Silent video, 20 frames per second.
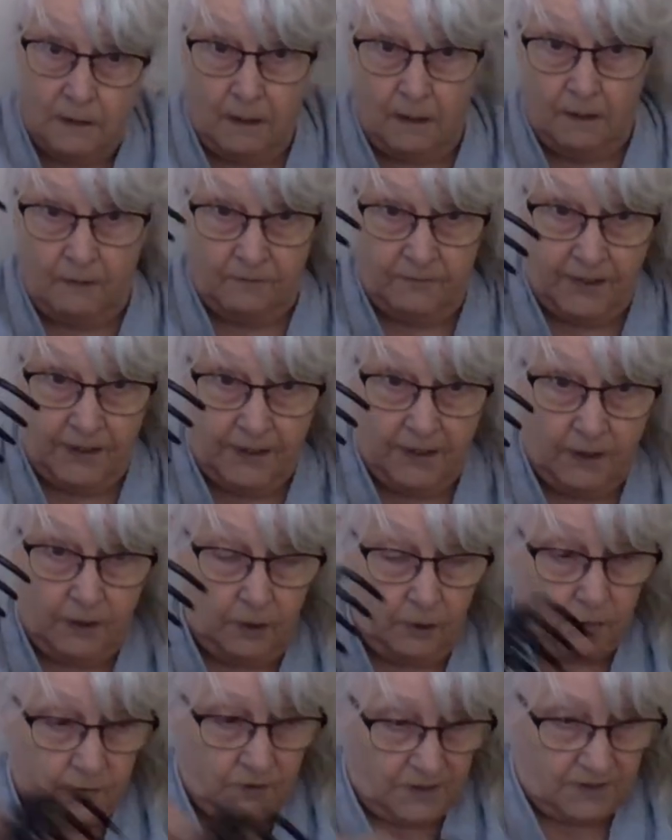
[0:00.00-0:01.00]

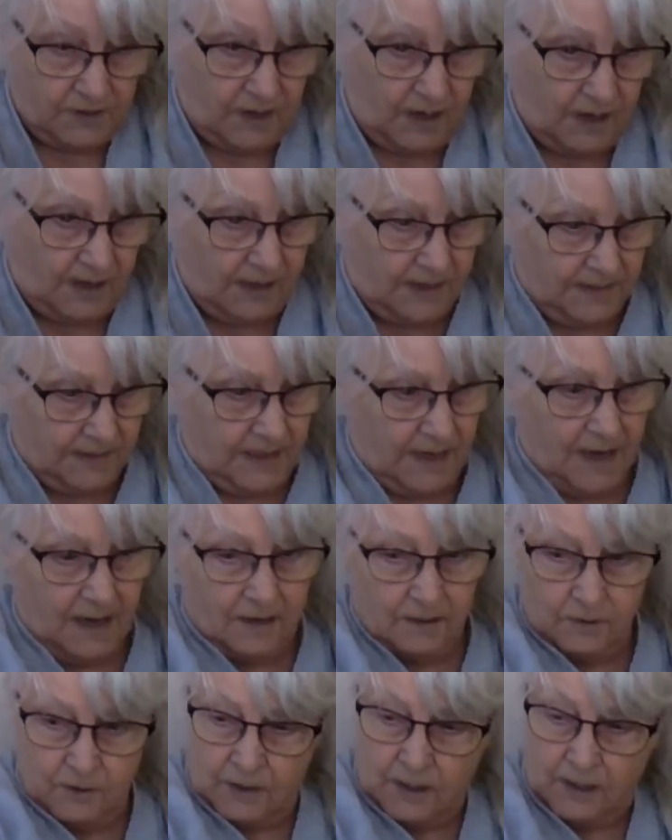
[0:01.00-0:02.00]
videos on
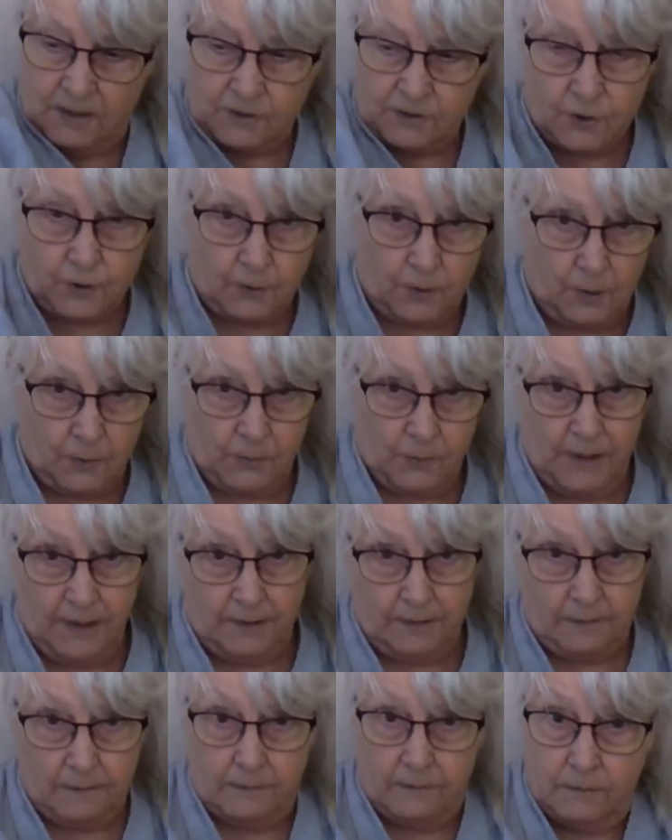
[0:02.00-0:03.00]
how to cut your own
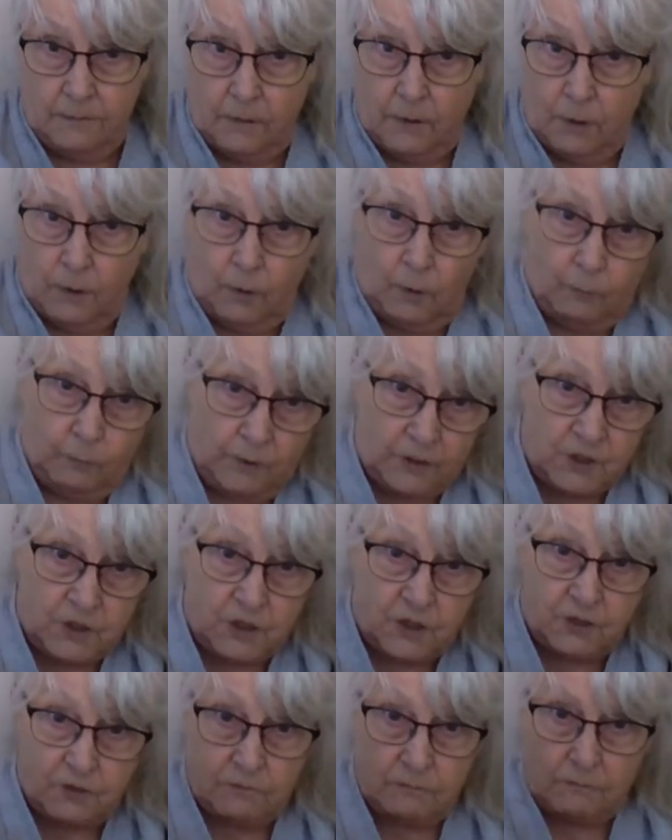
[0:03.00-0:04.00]
hair,
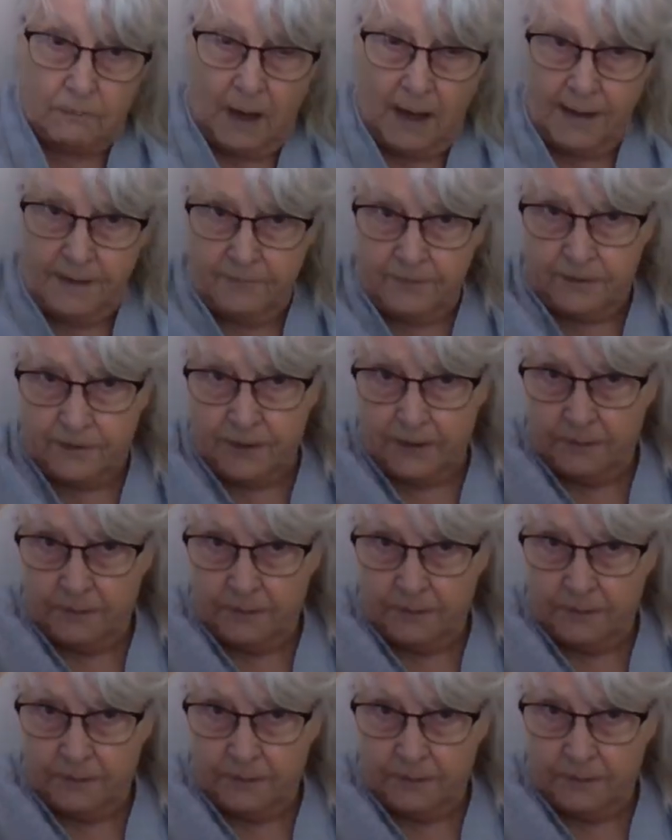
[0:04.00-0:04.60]
which I haven't done